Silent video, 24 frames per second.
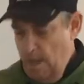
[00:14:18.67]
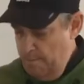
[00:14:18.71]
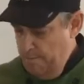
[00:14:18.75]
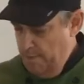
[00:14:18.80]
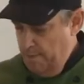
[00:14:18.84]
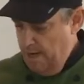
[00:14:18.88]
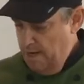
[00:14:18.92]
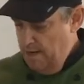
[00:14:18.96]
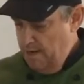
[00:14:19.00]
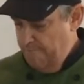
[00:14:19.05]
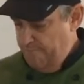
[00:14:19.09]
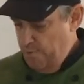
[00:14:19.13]

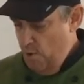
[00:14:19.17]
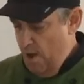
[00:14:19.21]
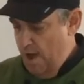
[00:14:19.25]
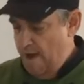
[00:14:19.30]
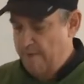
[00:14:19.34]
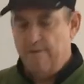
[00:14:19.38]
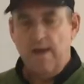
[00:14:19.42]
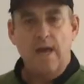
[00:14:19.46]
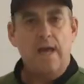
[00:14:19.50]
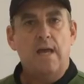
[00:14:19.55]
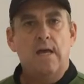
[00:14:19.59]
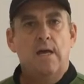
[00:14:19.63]
But if you
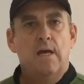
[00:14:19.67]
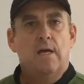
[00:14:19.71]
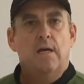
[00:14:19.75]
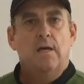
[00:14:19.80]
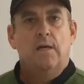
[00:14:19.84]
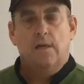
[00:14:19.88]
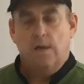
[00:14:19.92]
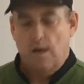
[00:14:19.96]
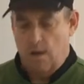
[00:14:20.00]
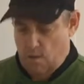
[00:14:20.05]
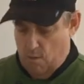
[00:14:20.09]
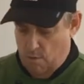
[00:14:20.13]
have a
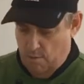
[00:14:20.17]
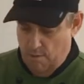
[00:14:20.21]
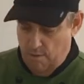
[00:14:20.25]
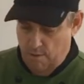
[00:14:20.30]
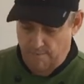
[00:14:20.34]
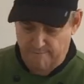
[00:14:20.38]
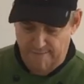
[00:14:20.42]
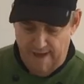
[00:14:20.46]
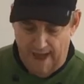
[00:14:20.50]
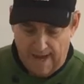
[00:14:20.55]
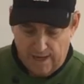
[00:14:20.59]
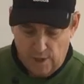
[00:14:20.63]
you know
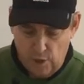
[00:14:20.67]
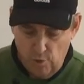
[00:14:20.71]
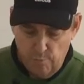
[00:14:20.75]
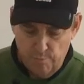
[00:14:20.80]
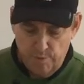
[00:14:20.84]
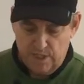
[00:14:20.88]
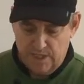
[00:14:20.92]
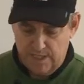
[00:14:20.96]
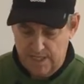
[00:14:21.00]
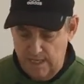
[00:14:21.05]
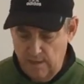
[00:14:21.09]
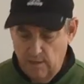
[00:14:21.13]
vacuum
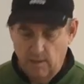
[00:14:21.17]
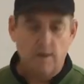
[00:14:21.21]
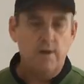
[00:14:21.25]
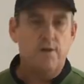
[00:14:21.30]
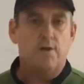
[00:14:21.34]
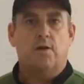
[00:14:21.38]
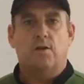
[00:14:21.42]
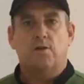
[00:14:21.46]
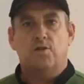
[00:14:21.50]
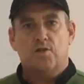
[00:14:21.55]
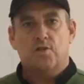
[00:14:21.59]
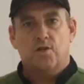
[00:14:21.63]
sealer,
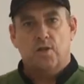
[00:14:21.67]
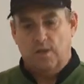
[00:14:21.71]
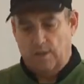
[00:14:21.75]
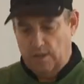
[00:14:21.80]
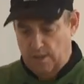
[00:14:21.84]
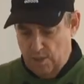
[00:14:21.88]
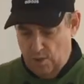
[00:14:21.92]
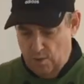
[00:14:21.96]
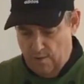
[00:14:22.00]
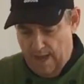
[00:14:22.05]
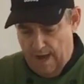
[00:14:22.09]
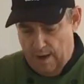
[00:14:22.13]
you could
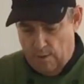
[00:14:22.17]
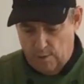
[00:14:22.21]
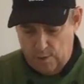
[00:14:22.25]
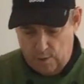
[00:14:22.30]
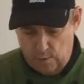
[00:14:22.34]
certainly do that,